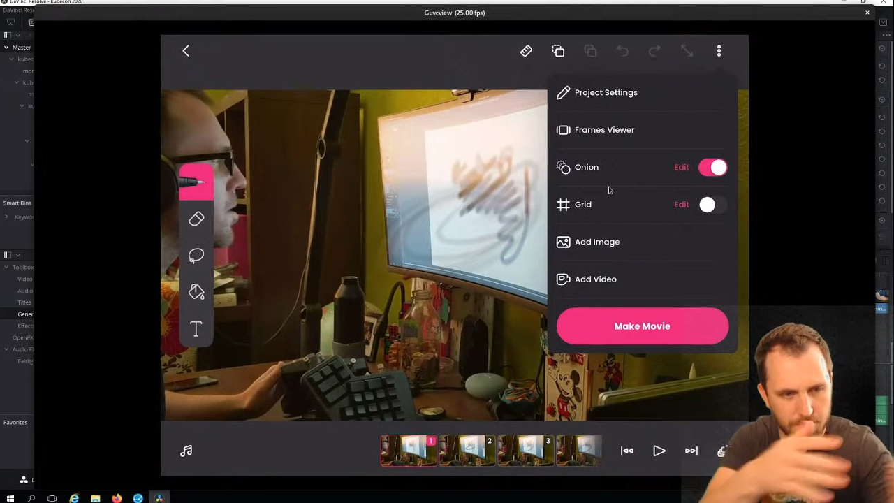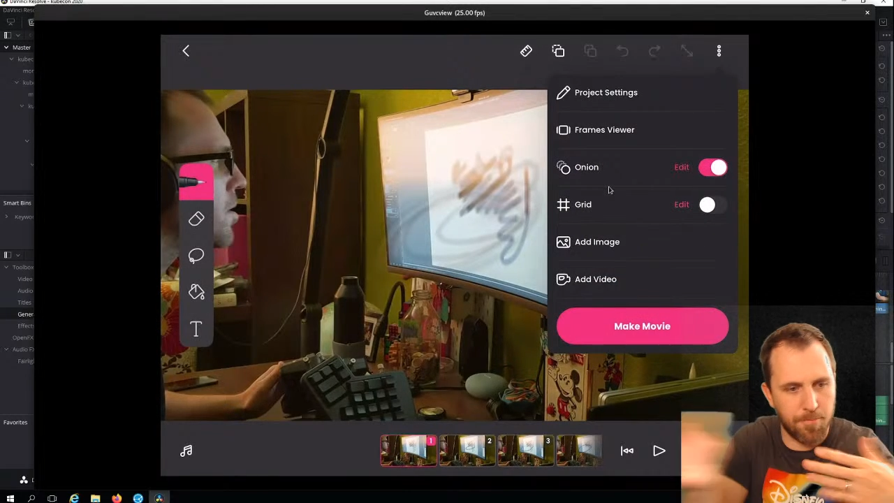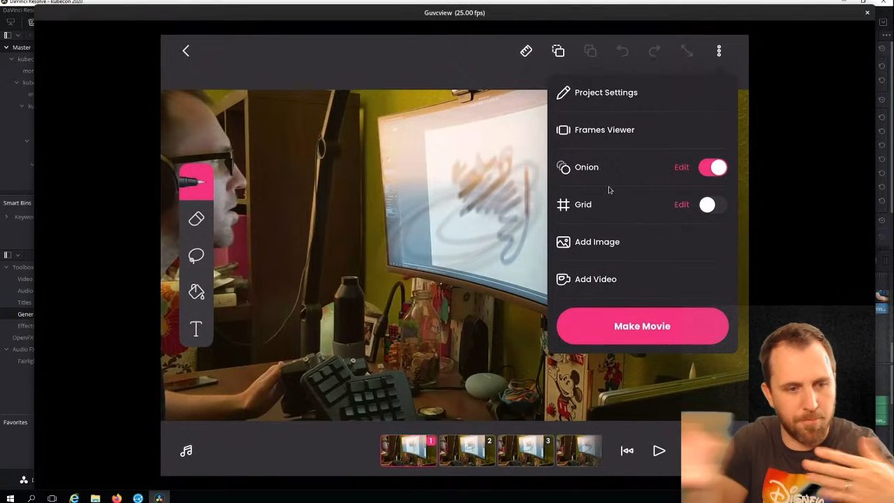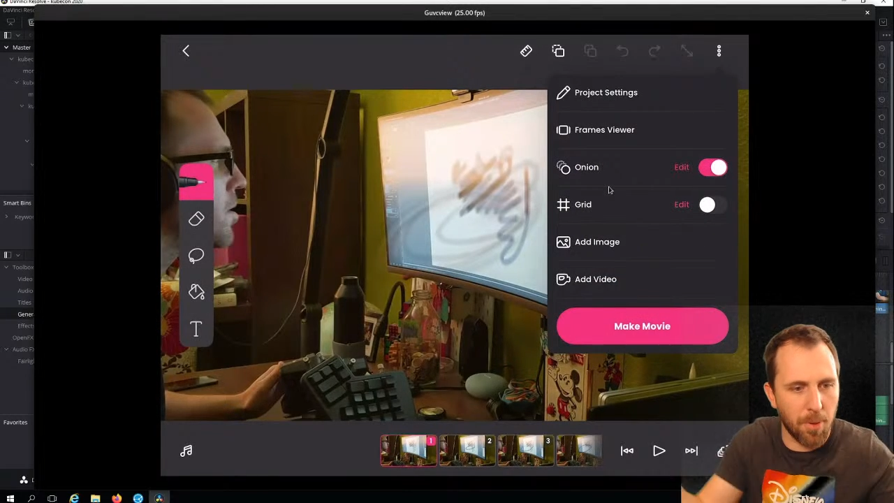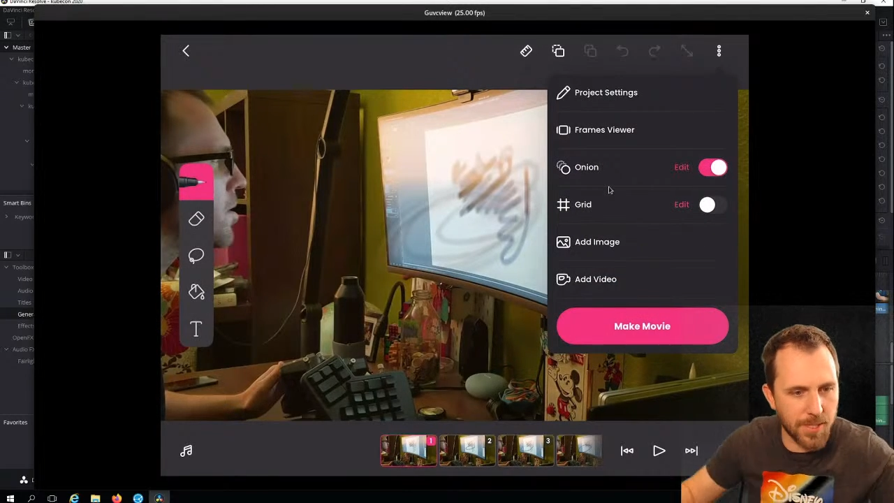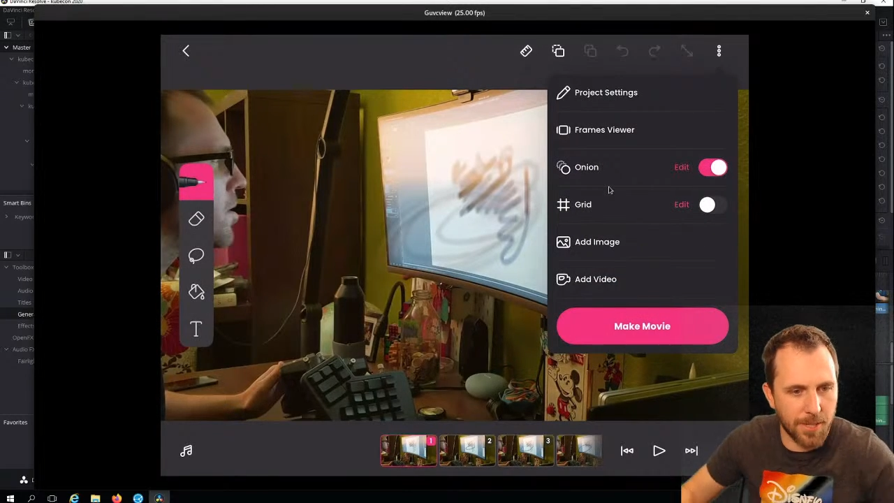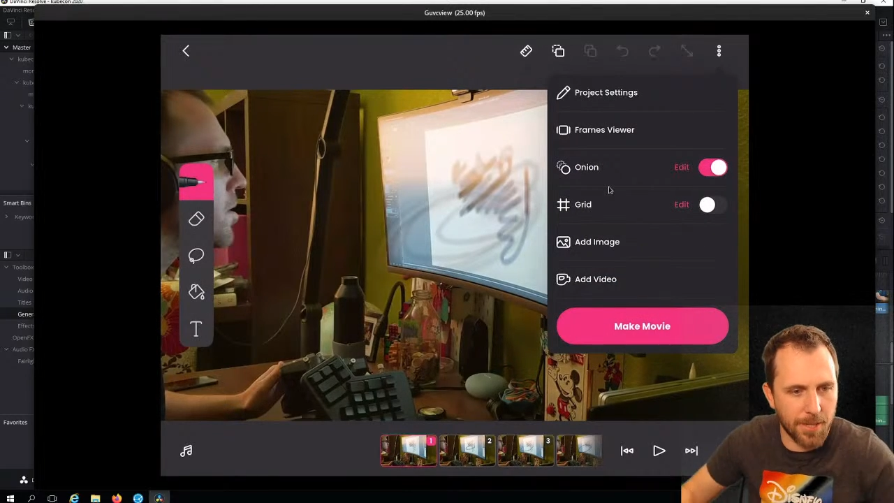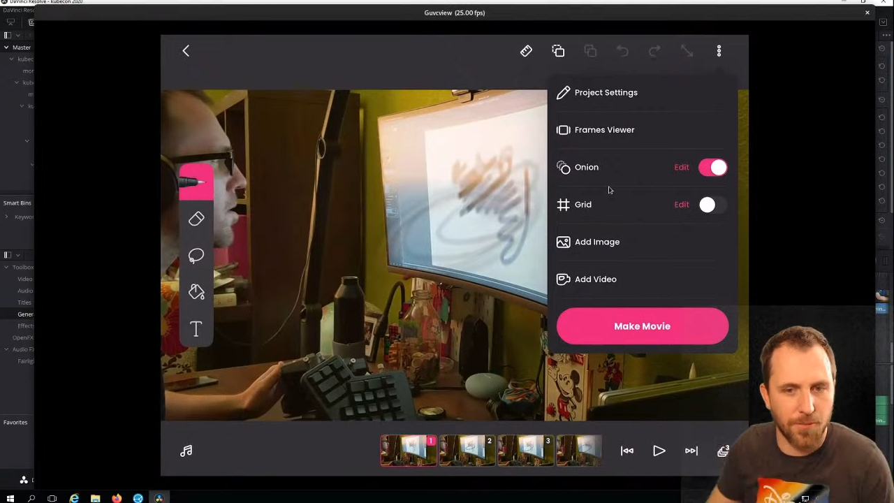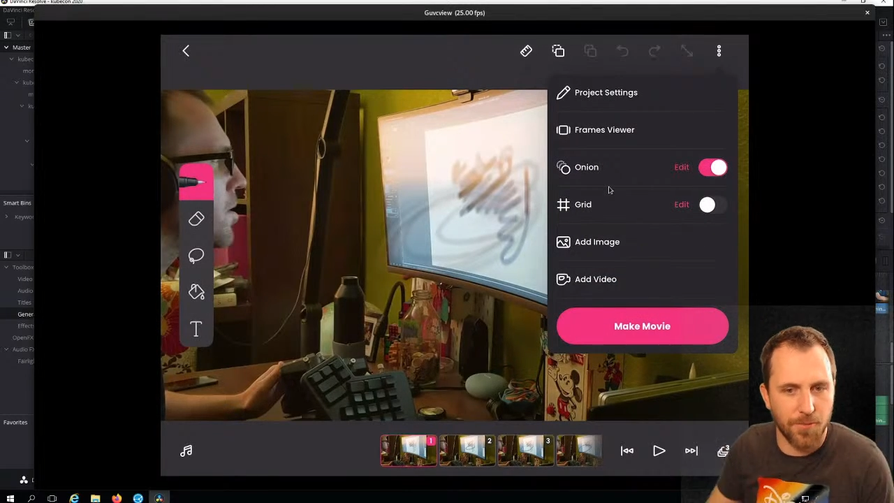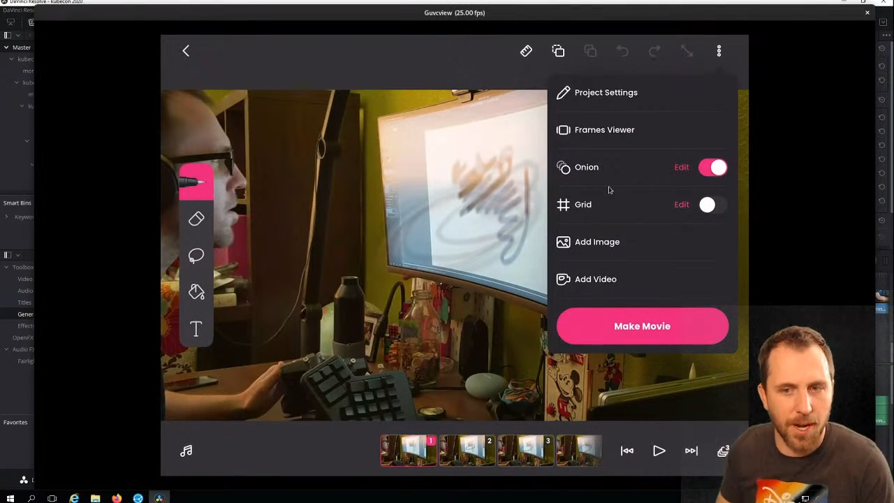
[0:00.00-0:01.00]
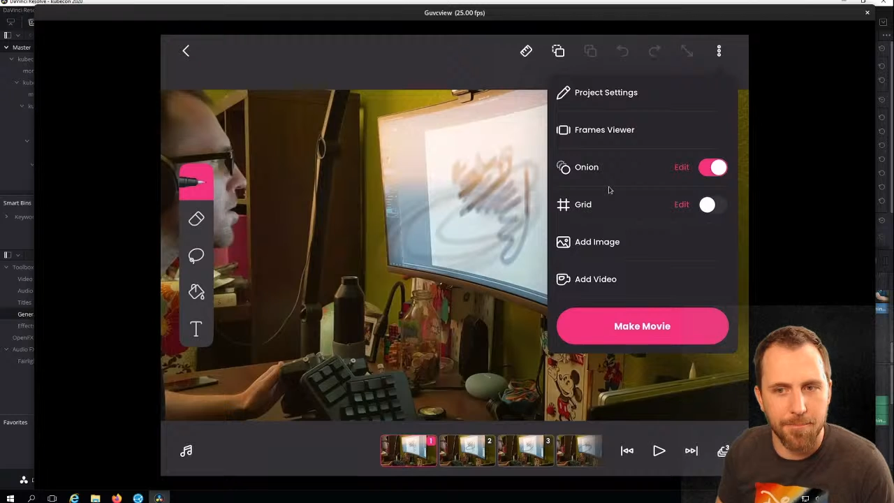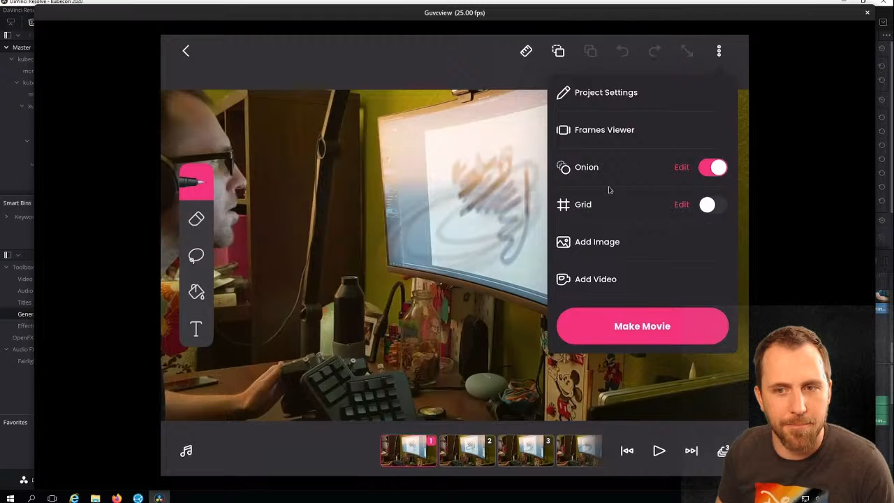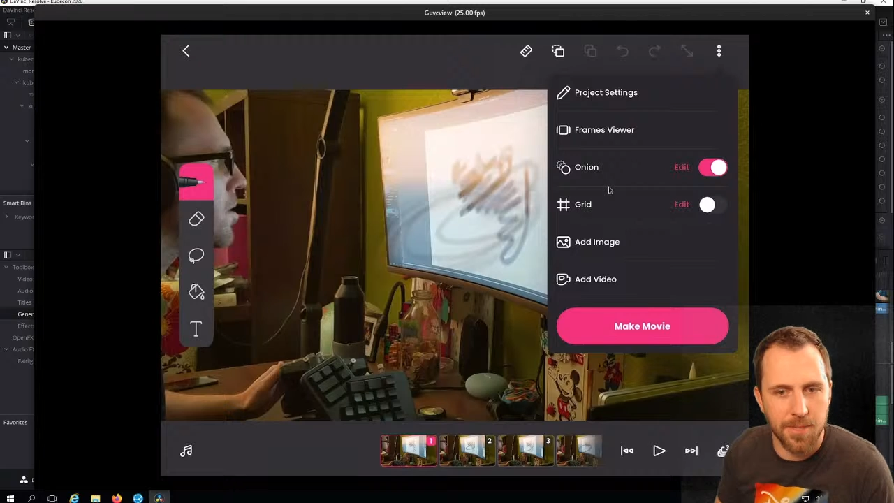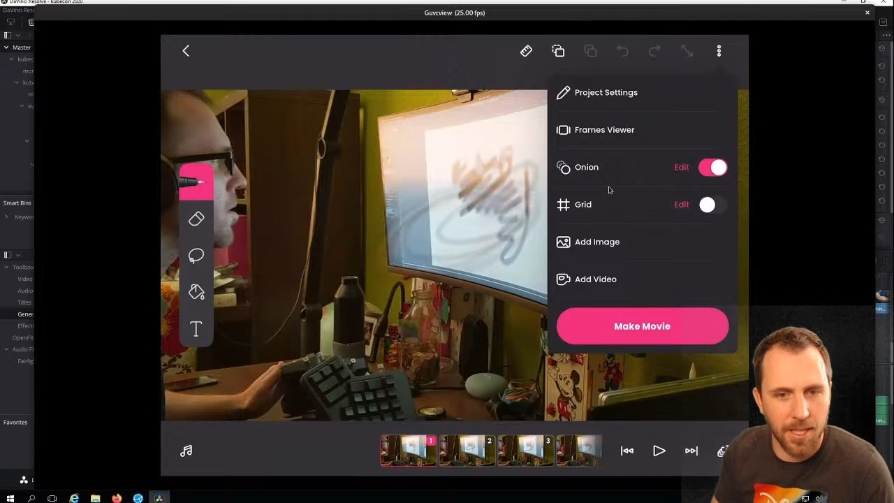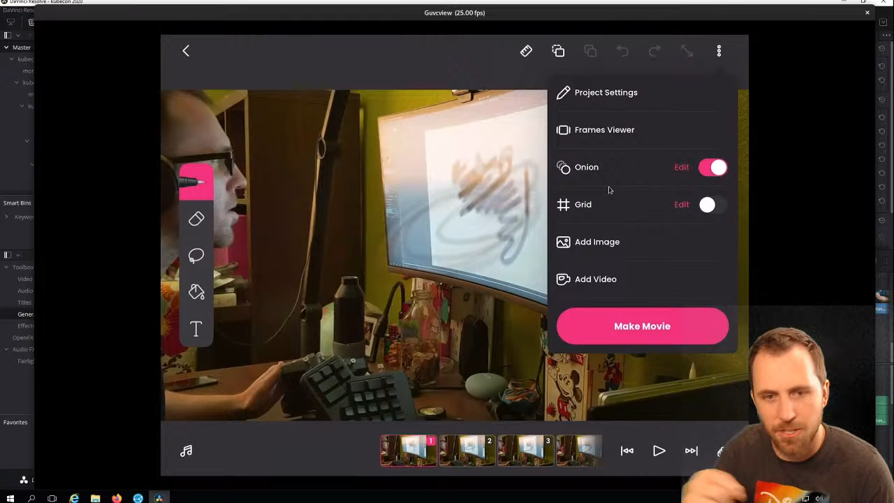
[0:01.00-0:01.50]
pulls out the frames,
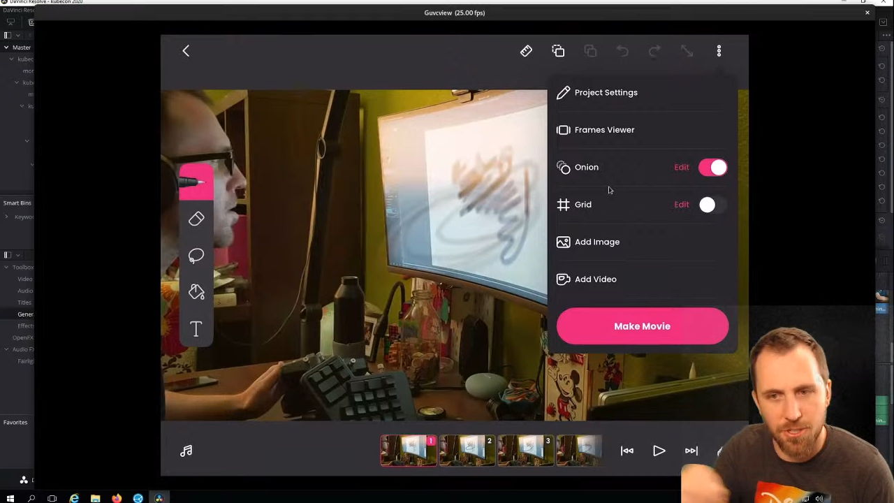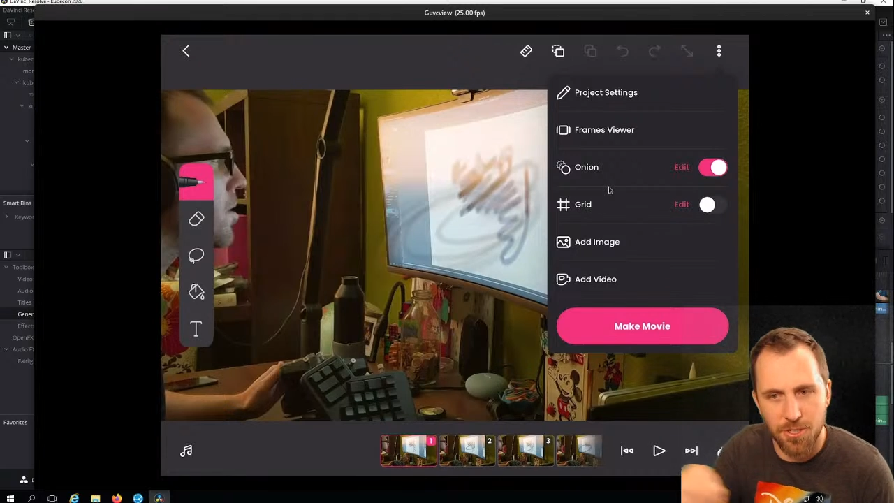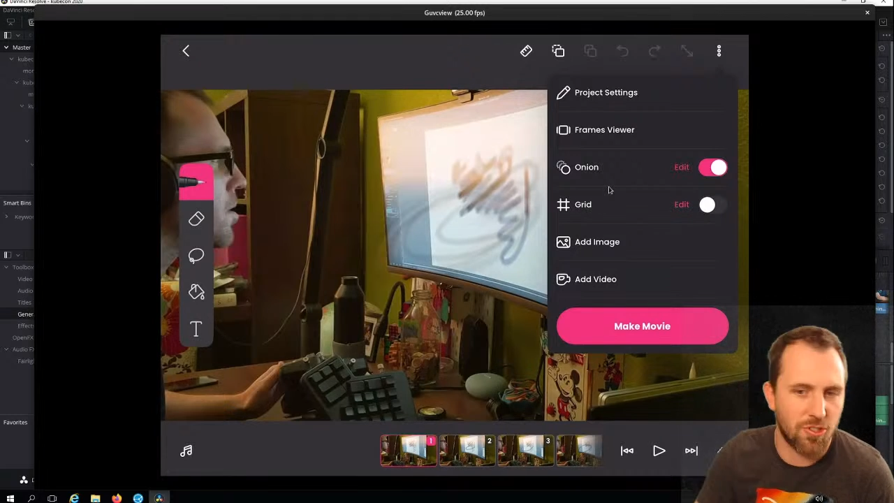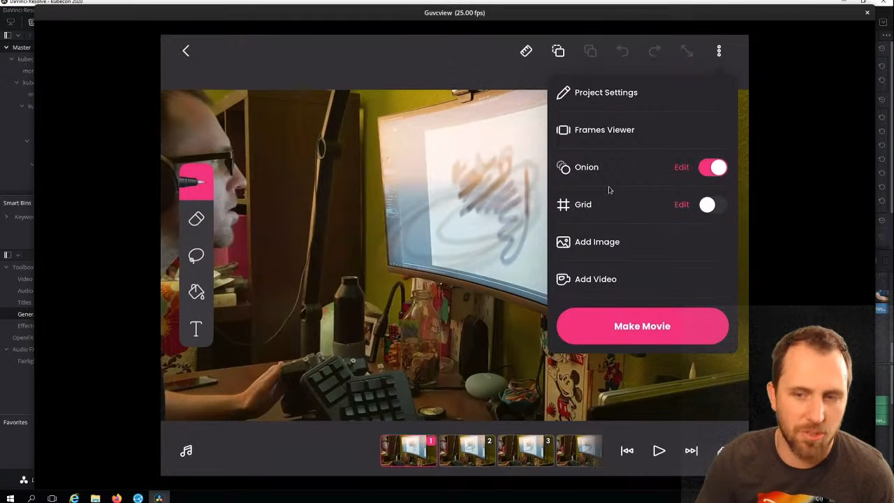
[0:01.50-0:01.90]
and then you just